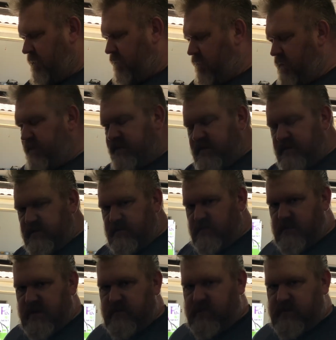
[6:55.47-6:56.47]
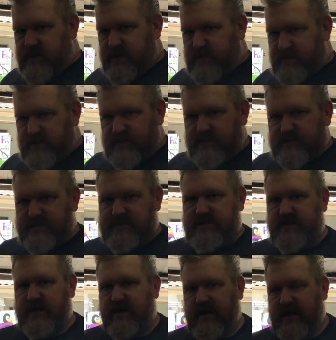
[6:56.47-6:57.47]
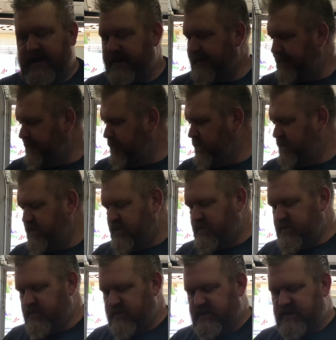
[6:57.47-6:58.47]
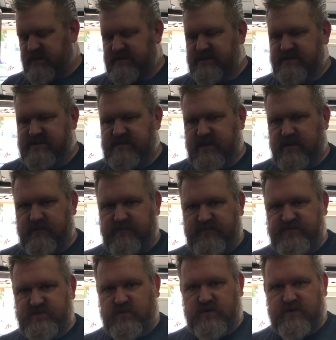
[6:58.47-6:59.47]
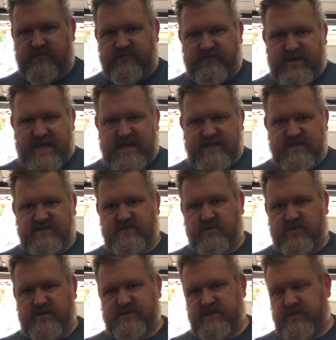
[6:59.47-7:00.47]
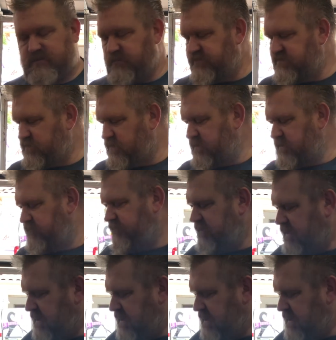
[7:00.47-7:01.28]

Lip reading: One thing you might want to use when you're doing this is some sort of vise or some sort of